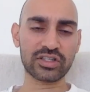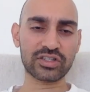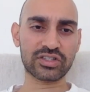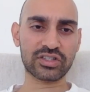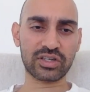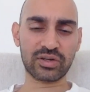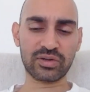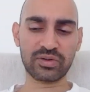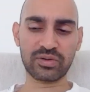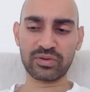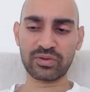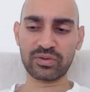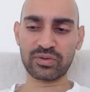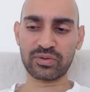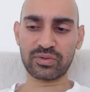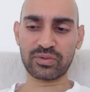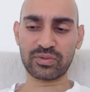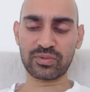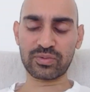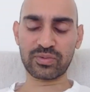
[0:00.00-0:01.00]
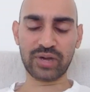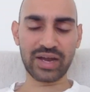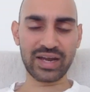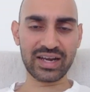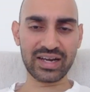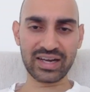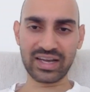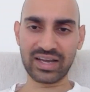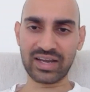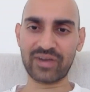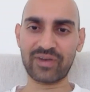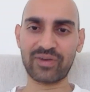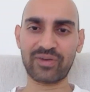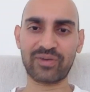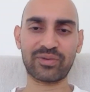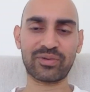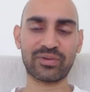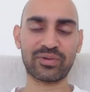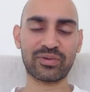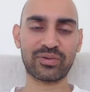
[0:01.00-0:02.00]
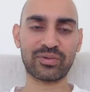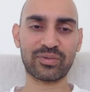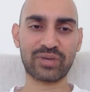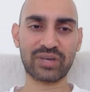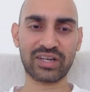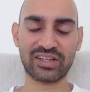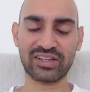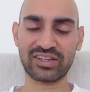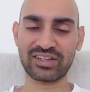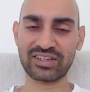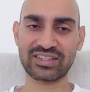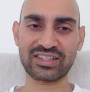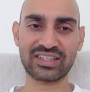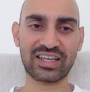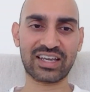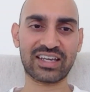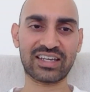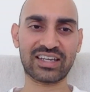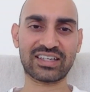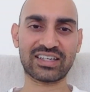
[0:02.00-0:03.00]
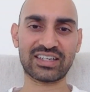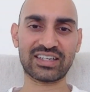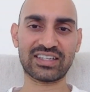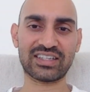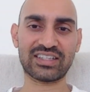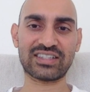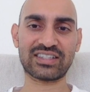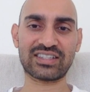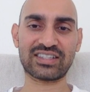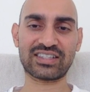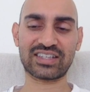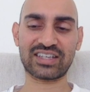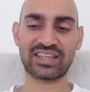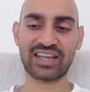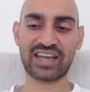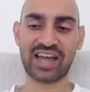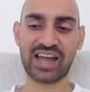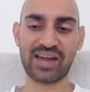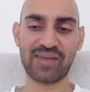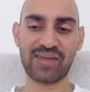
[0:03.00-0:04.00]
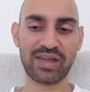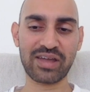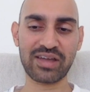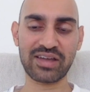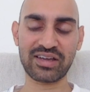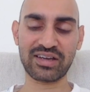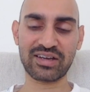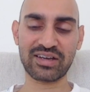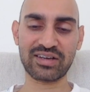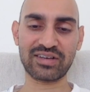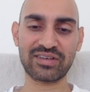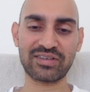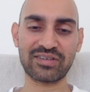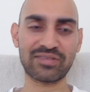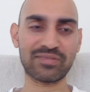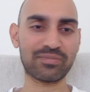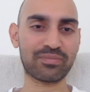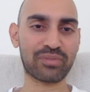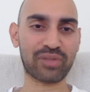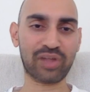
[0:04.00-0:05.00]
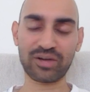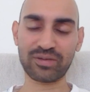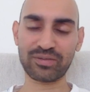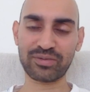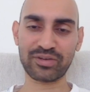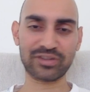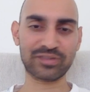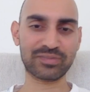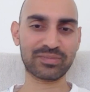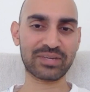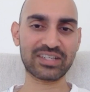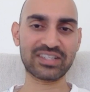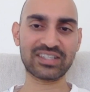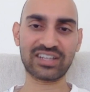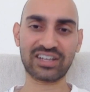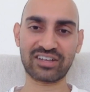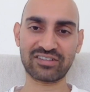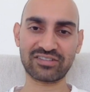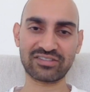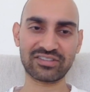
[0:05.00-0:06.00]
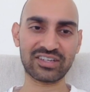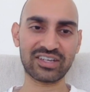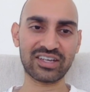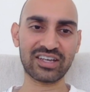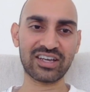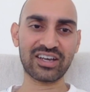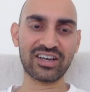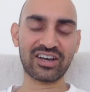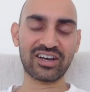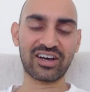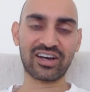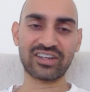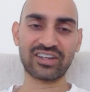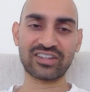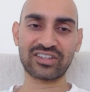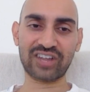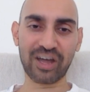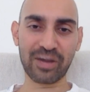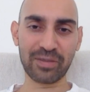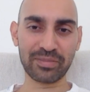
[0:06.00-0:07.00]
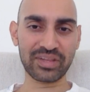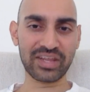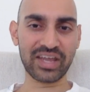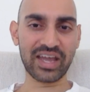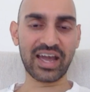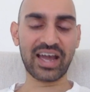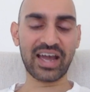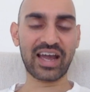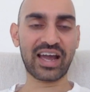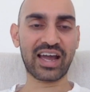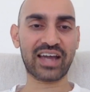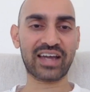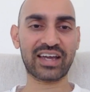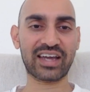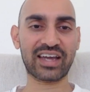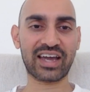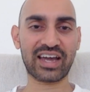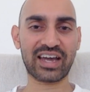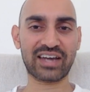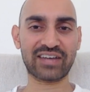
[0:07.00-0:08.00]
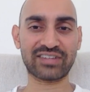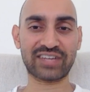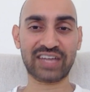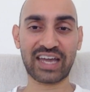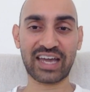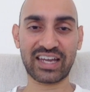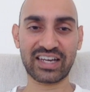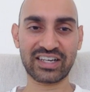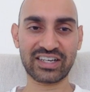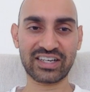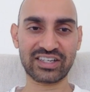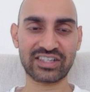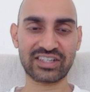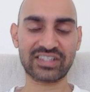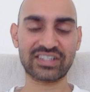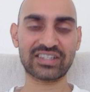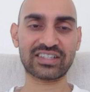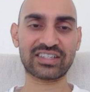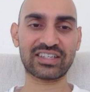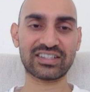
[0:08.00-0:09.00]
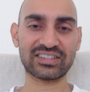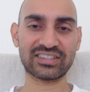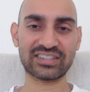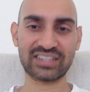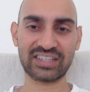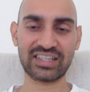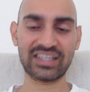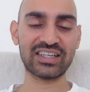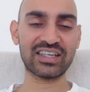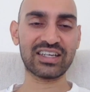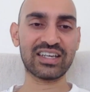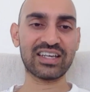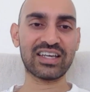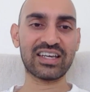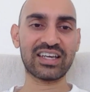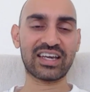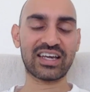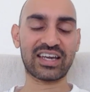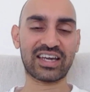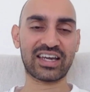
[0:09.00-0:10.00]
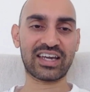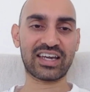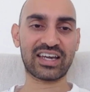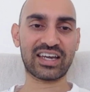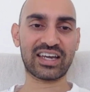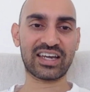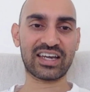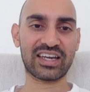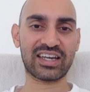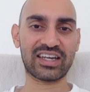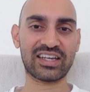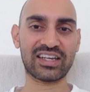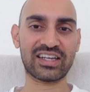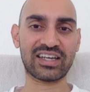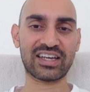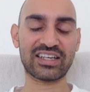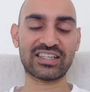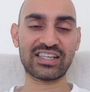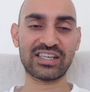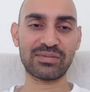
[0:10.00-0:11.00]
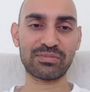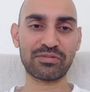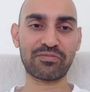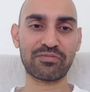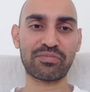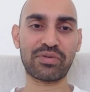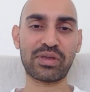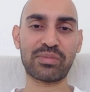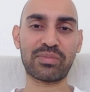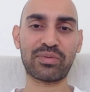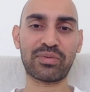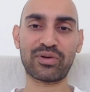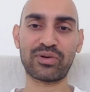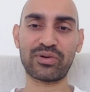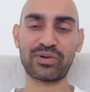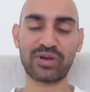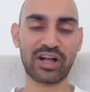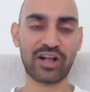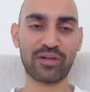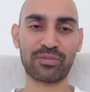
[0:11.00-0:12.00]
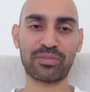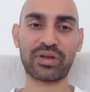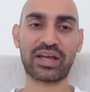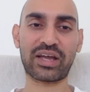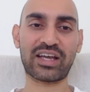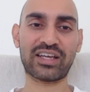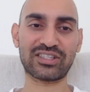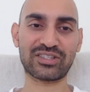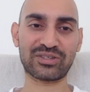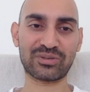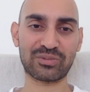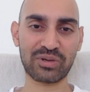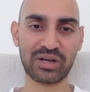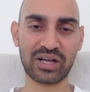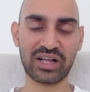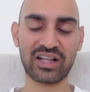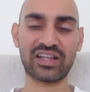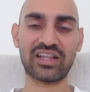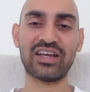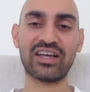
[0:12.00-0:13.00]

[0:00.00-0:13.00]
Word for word: So right now, what it looks like is I write blog posts myself. On top of that, I have an editor, Kelsey, and a team of people who help as well.